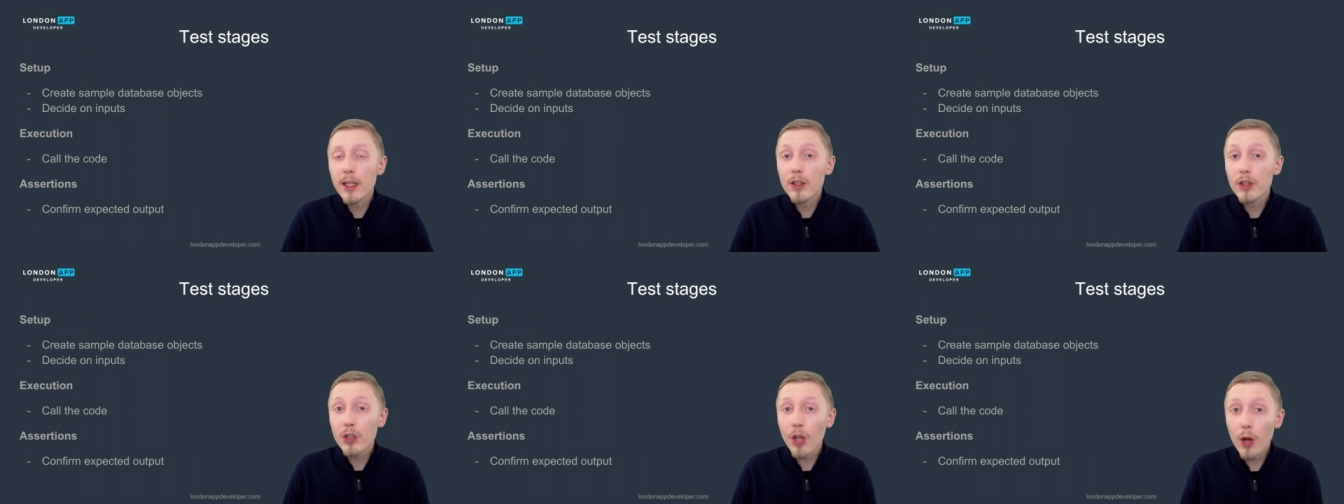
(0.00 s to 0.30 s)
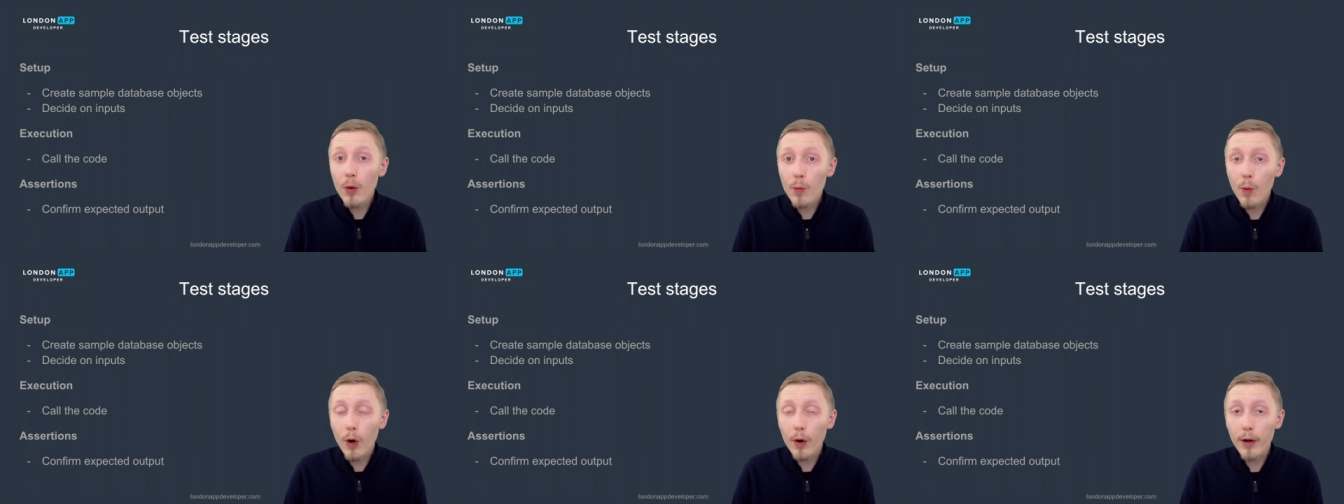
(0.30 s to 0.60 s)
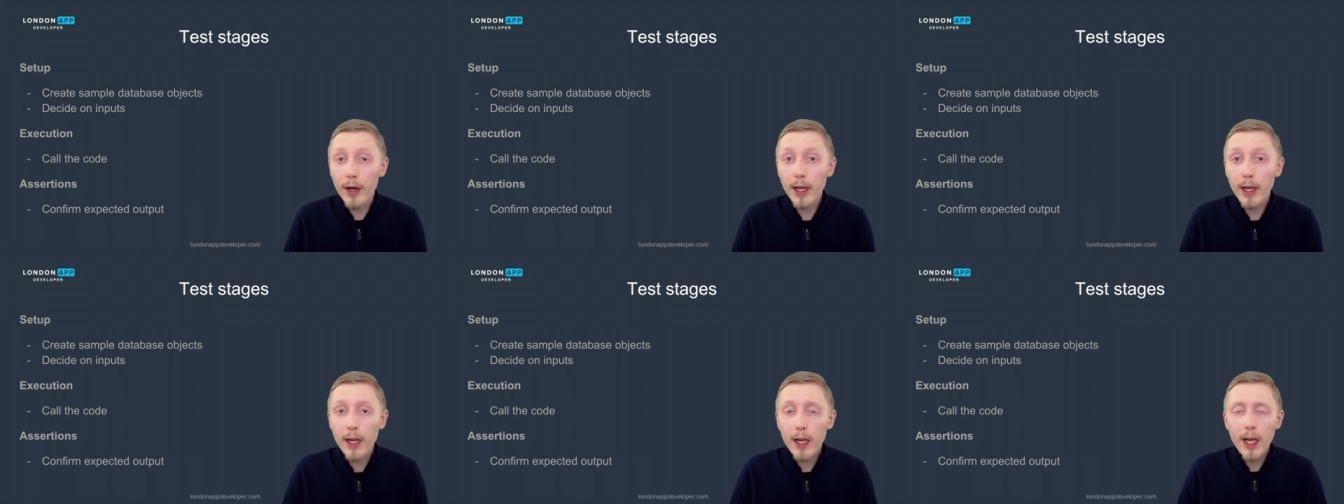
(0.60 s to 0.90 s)
don't
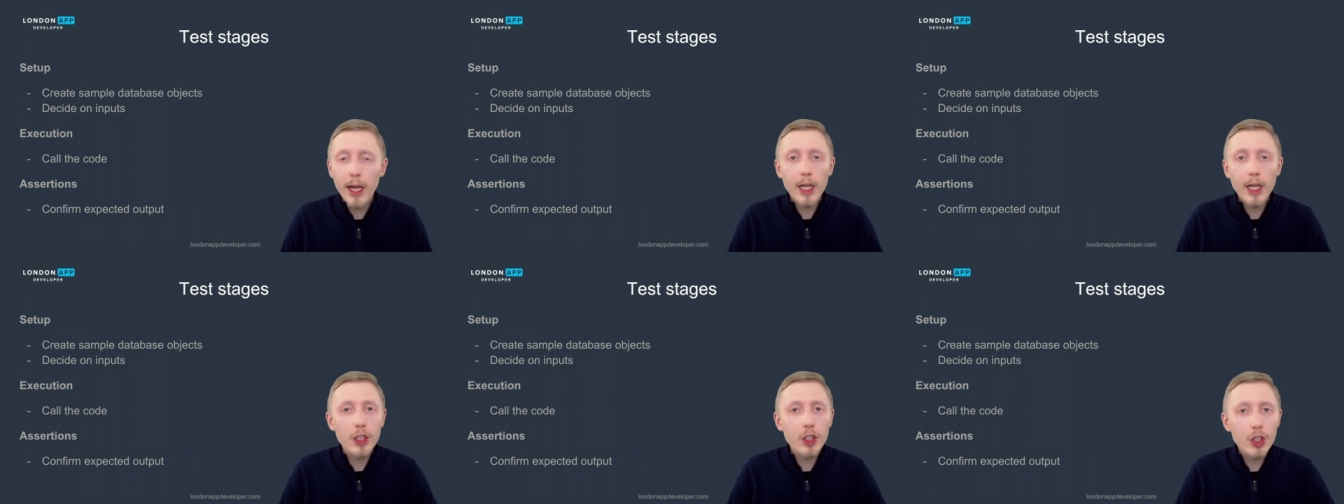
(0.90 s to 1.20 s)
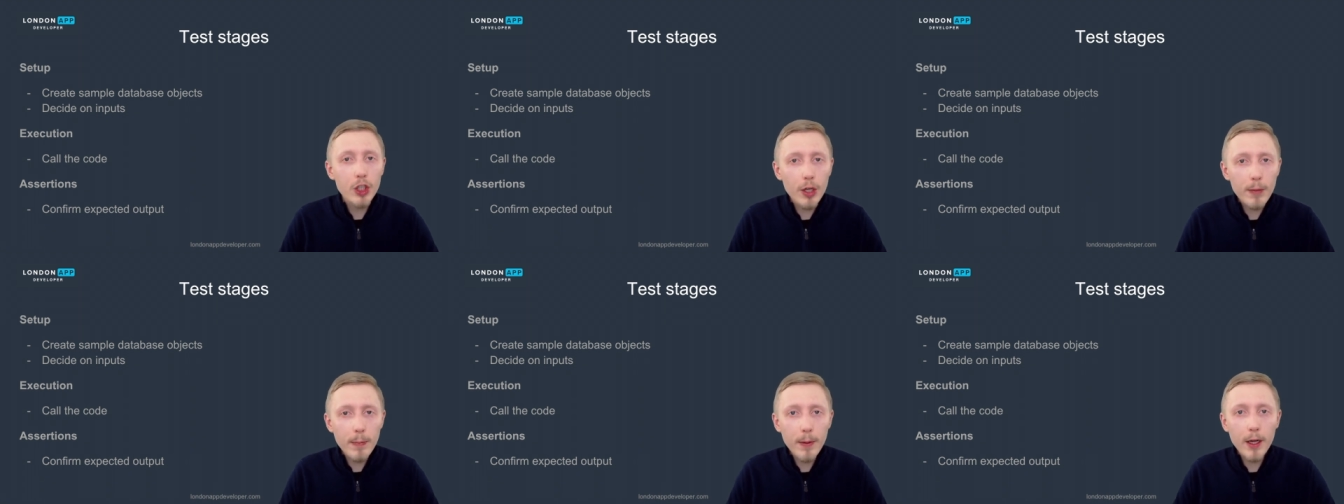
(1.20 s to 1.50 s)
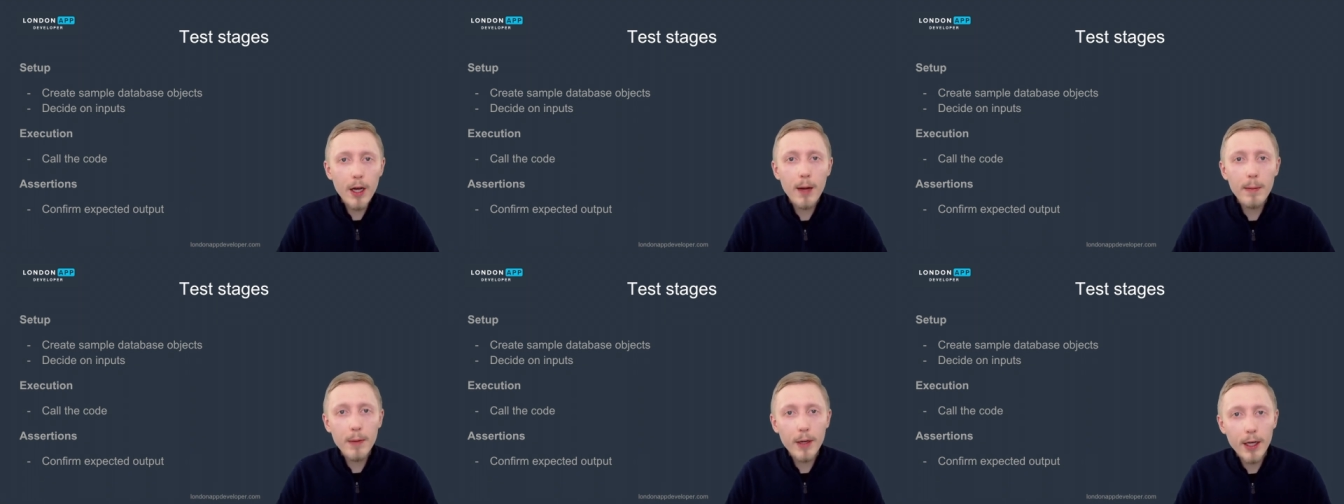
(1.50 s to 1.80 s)
worry, it should
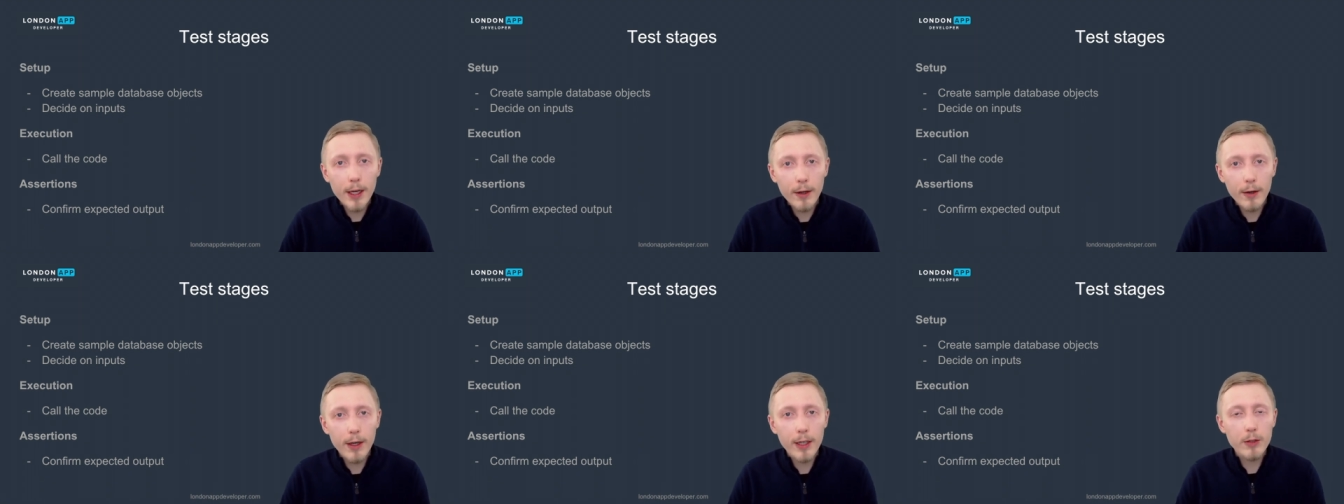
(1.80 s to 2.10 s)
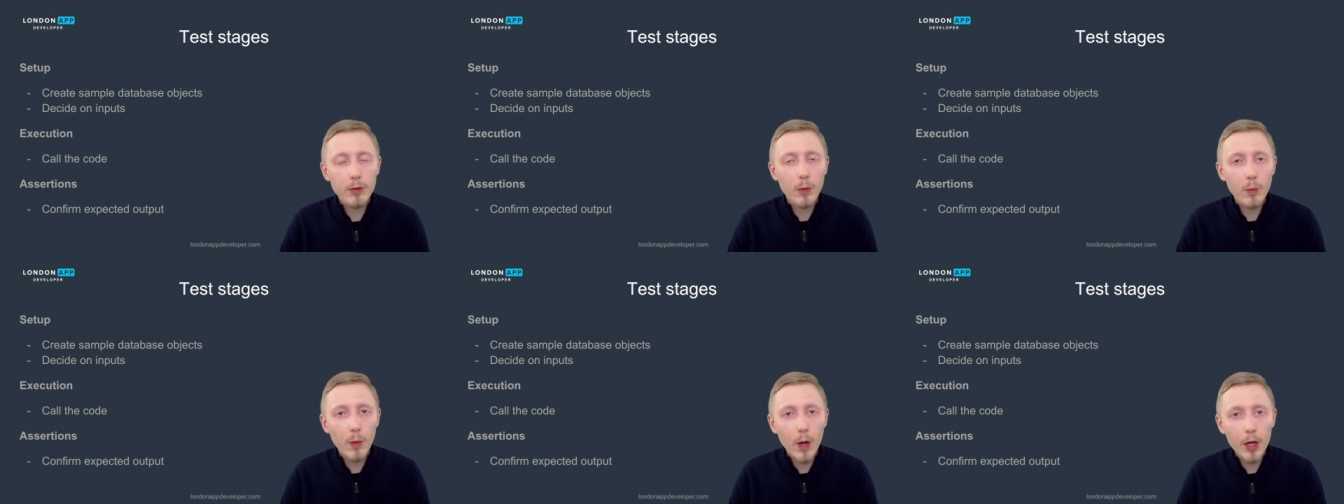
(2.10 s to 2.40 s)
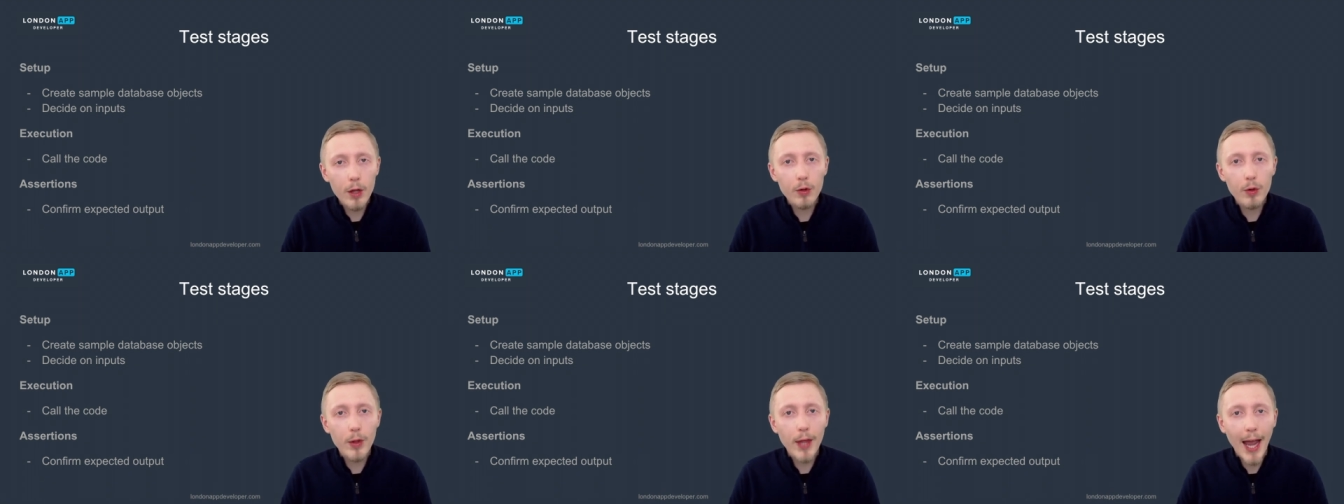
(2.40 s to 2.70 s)
become clearer as we
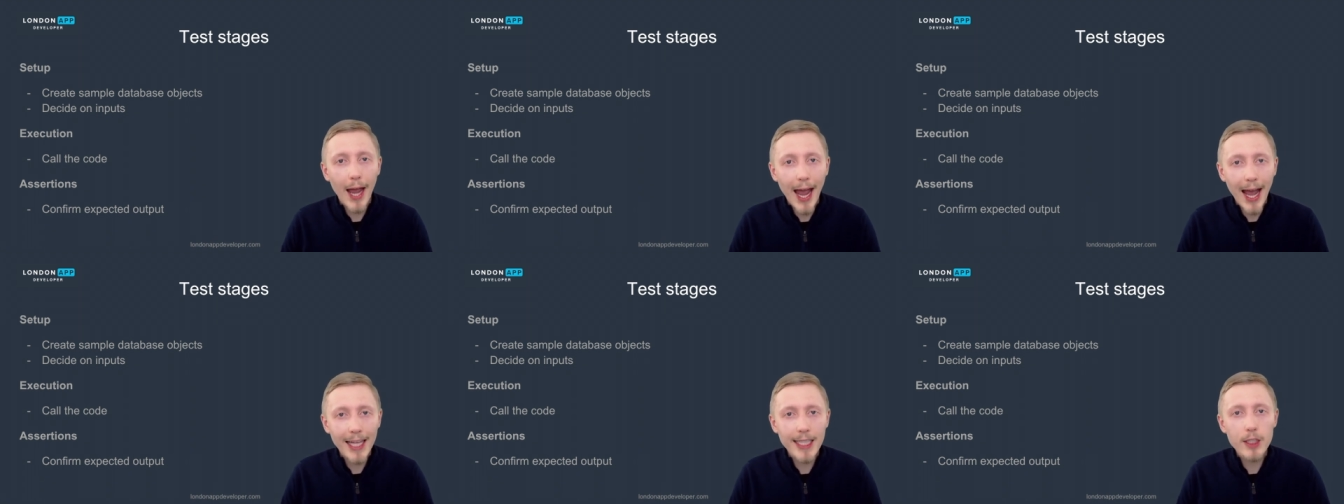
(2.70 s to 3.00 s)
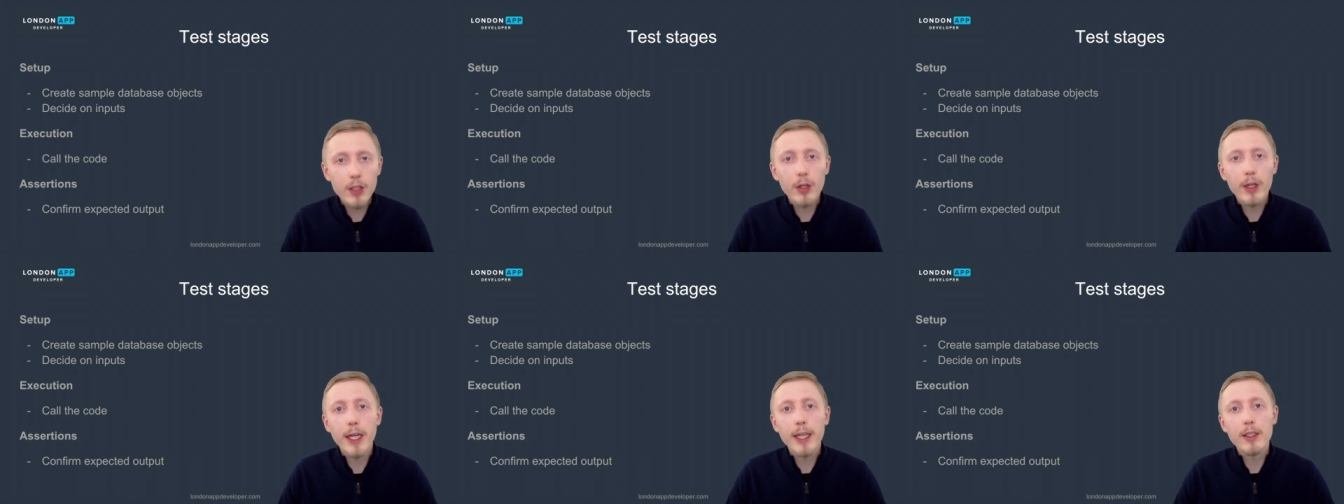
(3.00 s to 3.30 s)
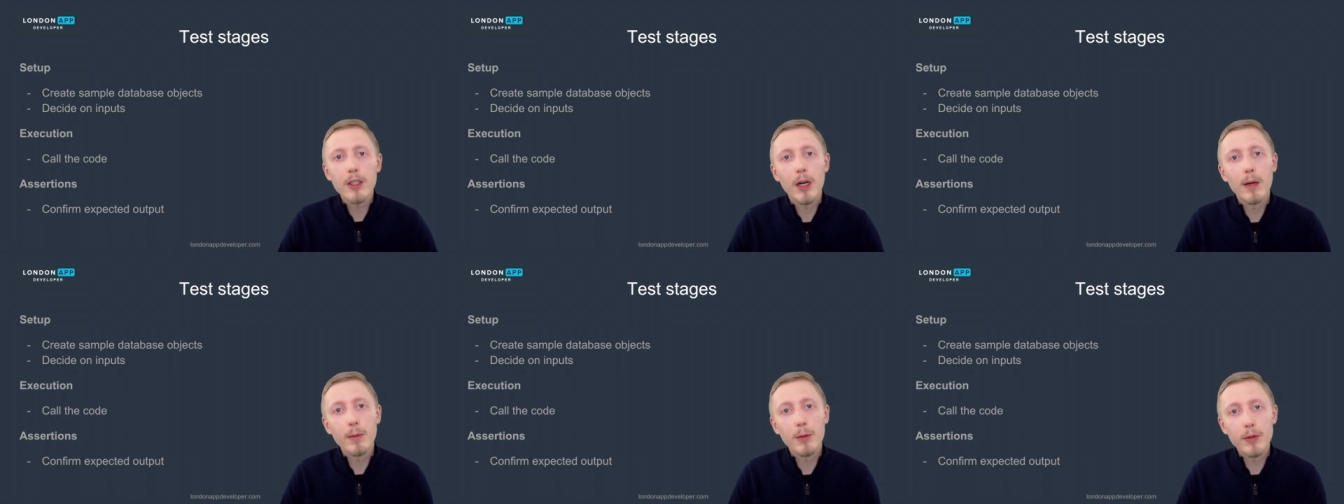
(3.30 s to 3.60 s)
work through the hands-on
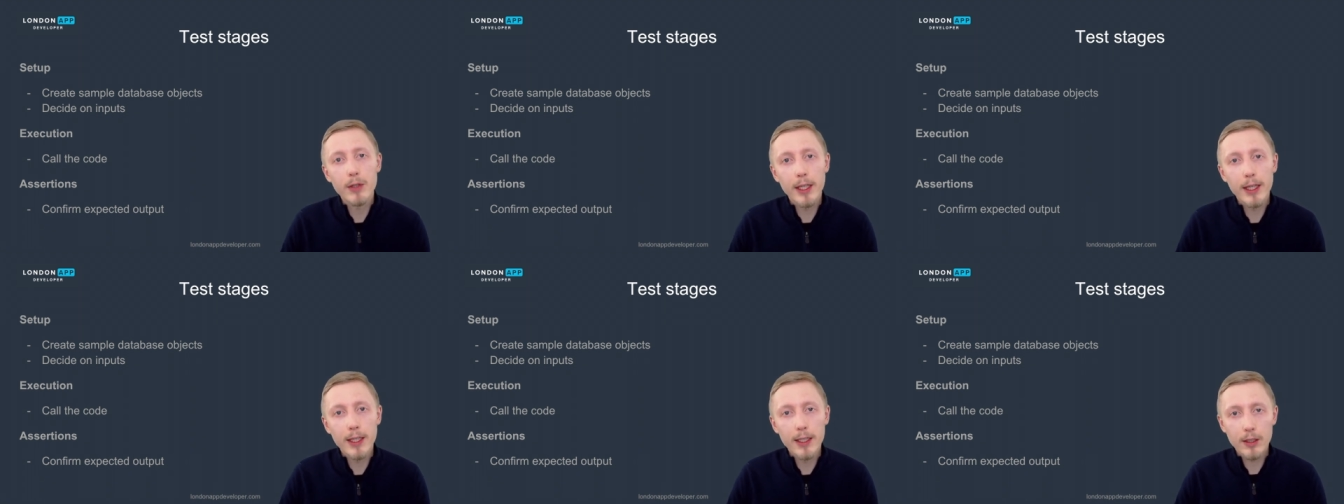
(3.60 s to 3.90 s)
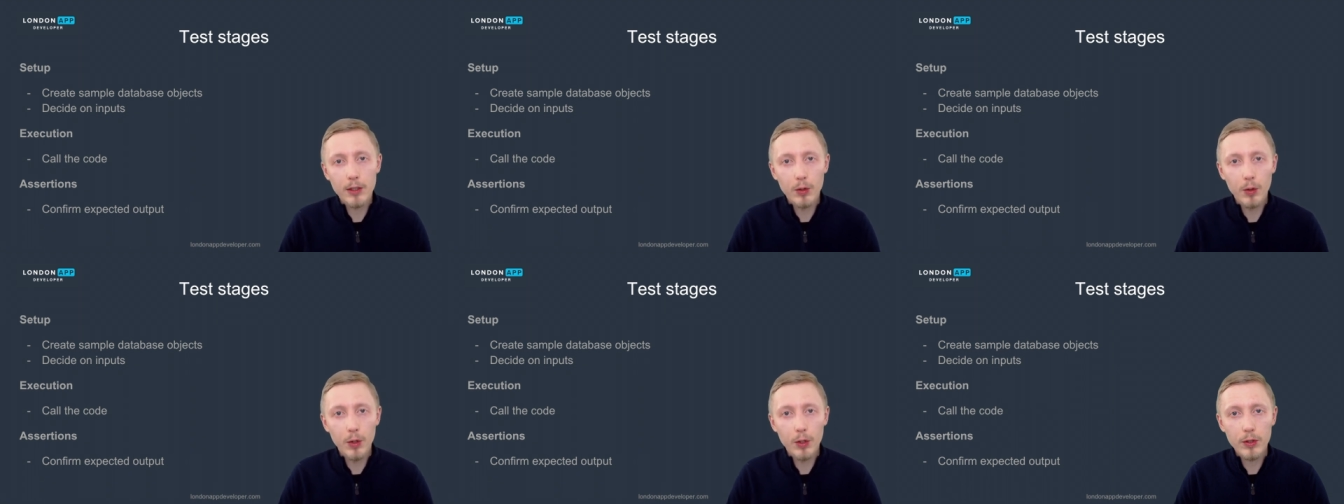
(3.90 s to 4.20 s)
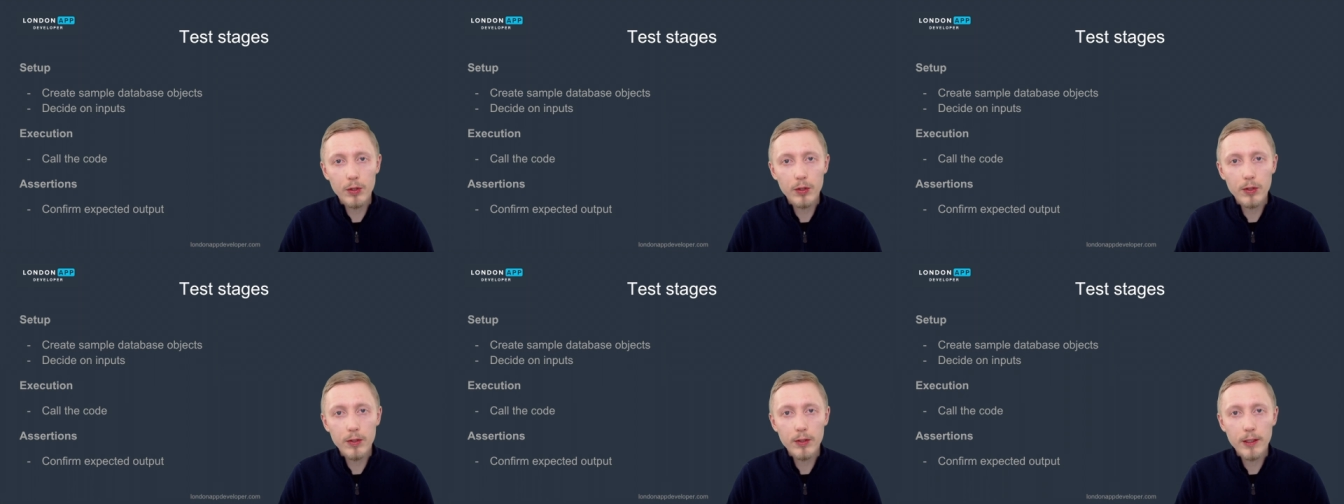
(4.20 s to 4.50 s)
examples in this
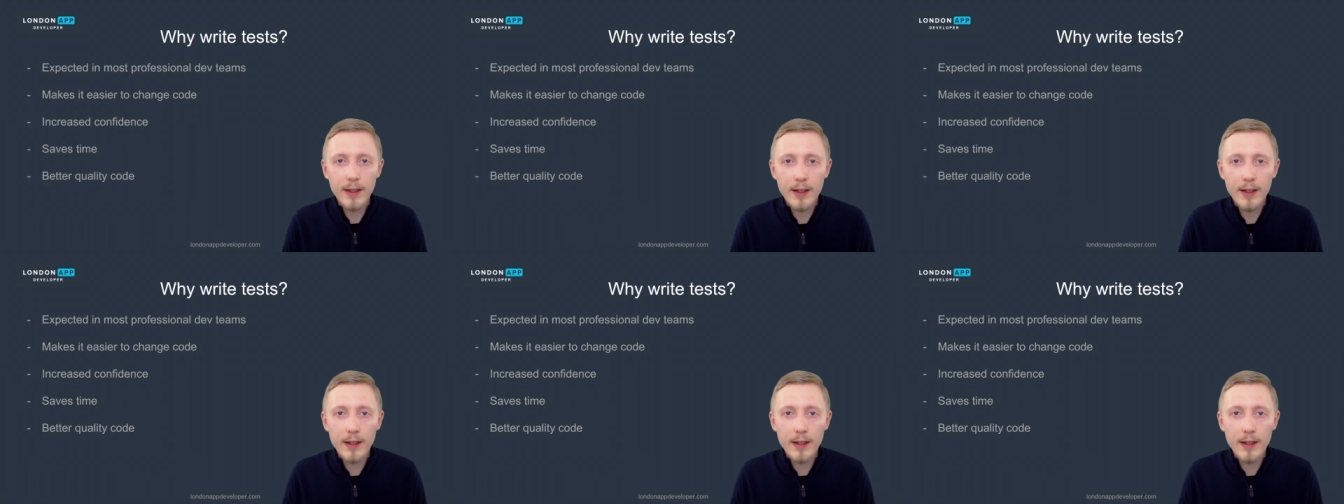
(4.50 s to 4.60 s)
course.